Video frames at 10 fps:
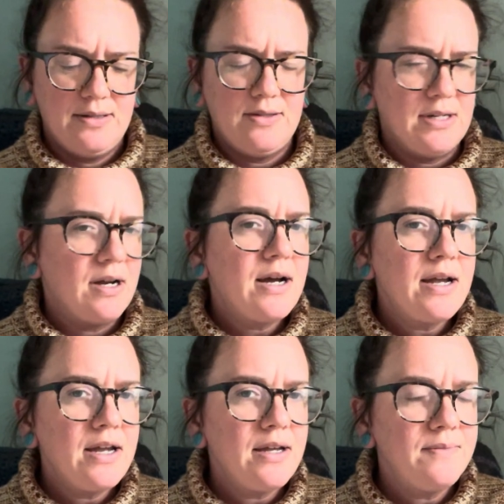Did I?
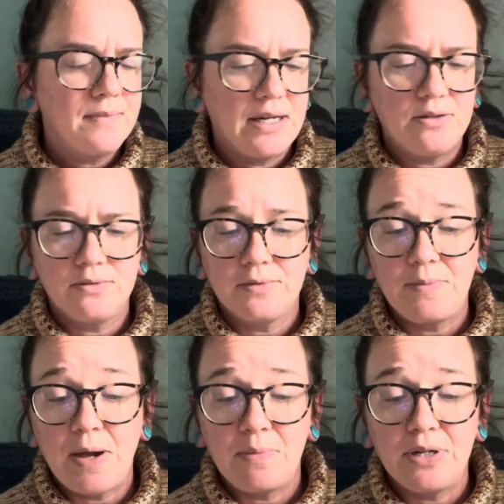I don't
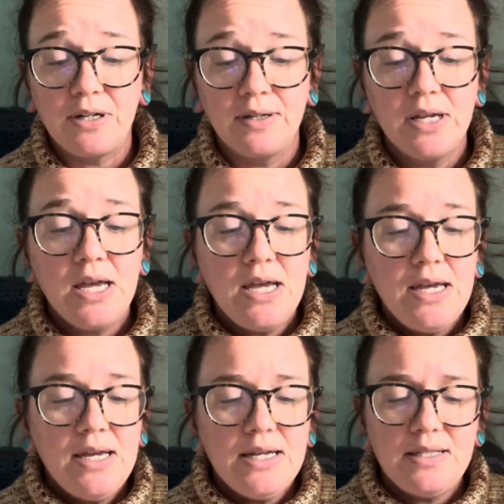remember.
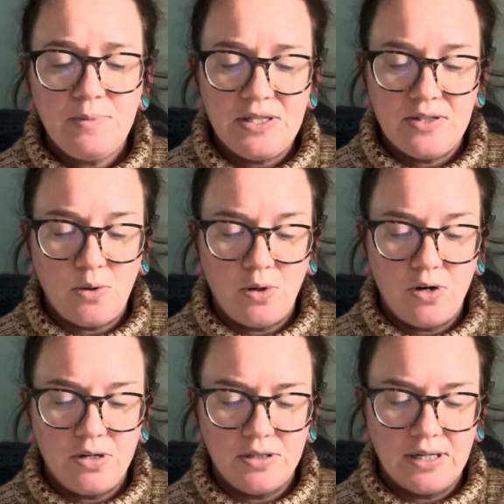It's been so
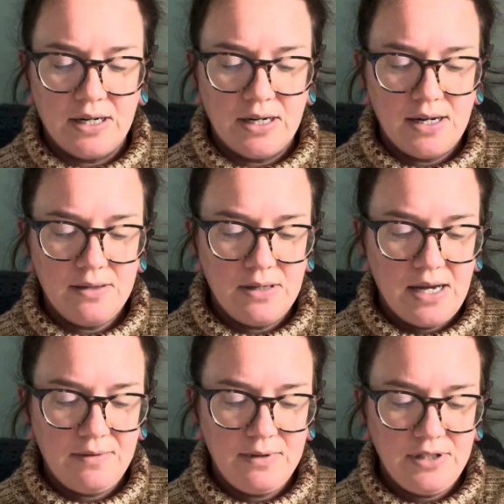long. I
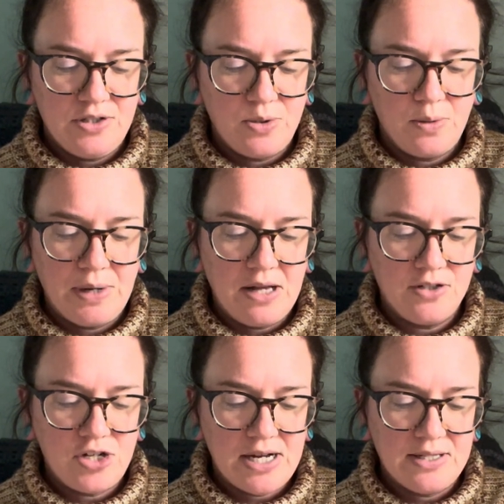really do
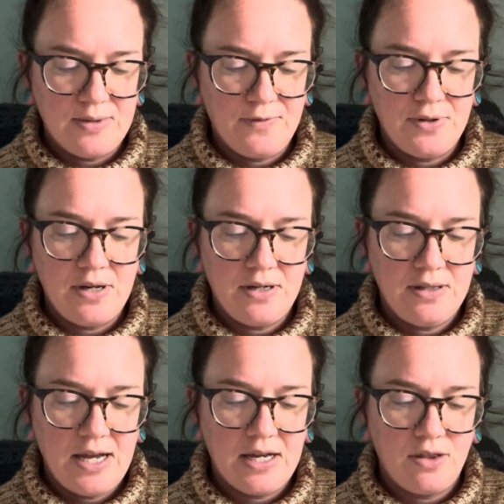apologize for the
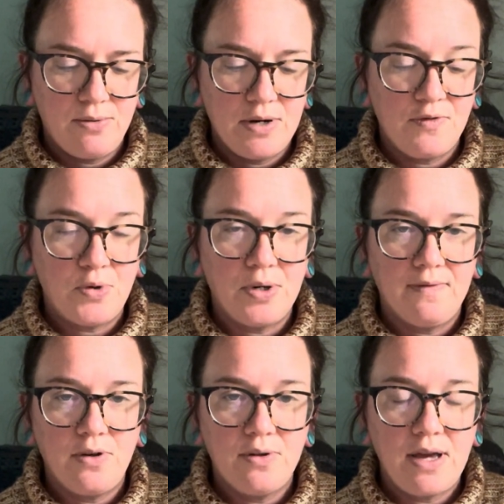like 3 or 4 of
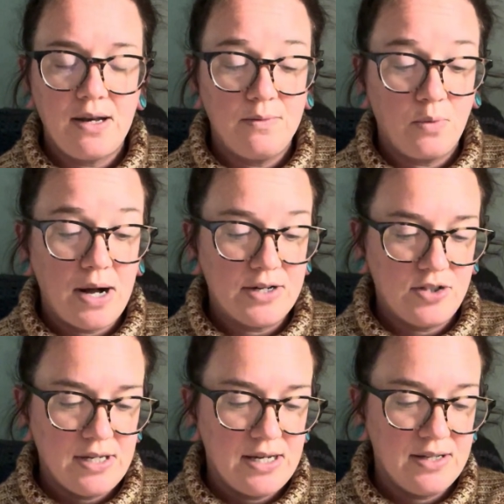you that watch
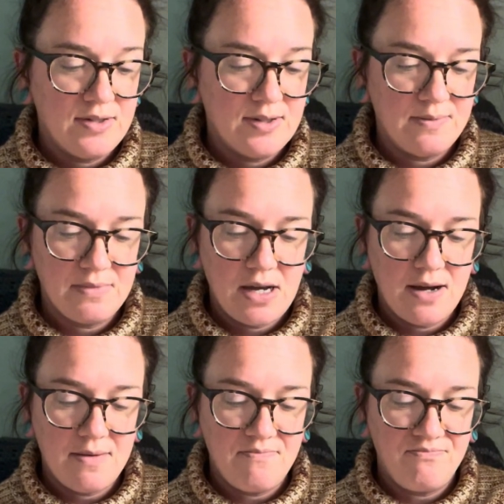these
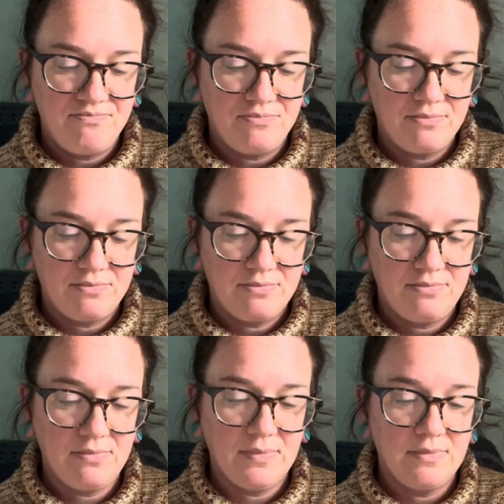
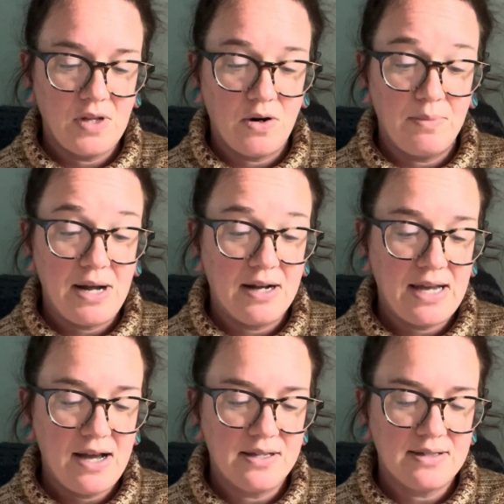our
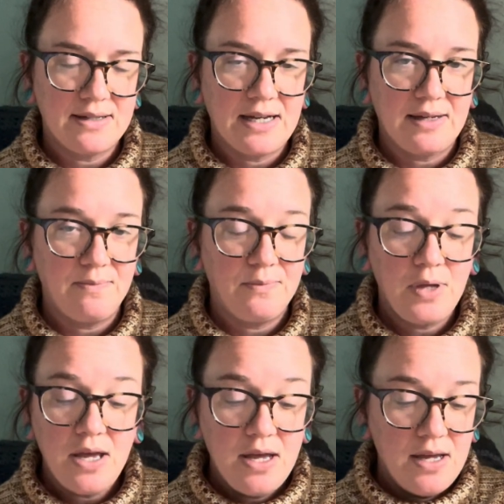podcast. Like,
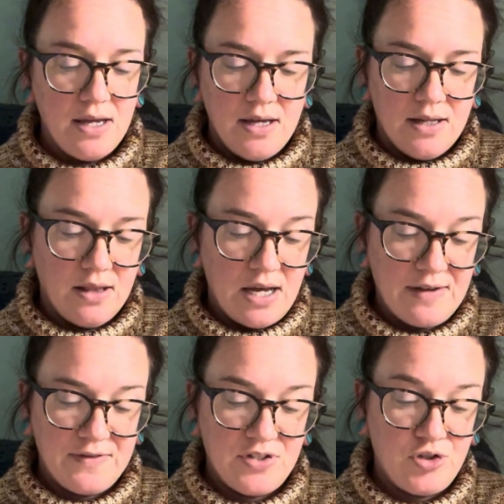
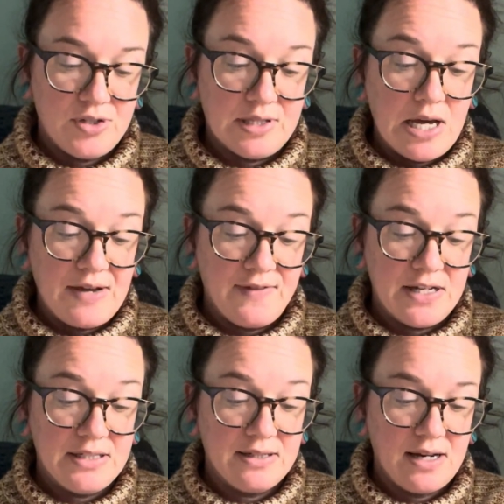life is just life,
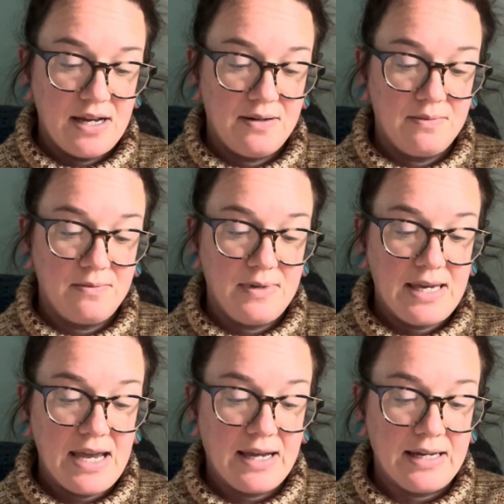and we
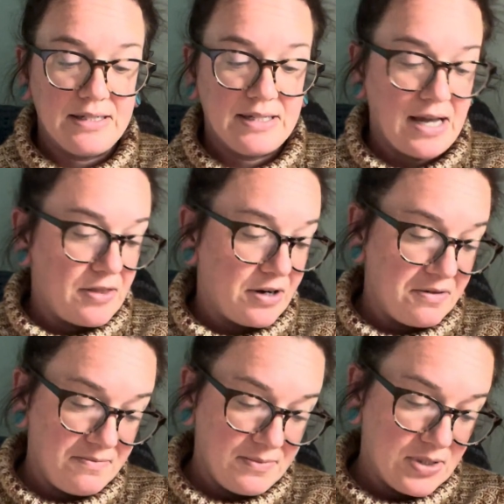can't get it together.
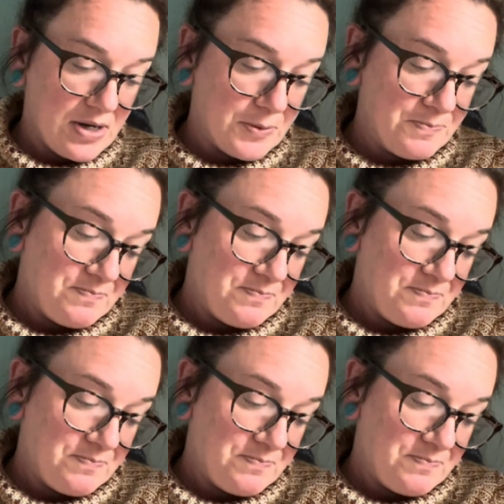So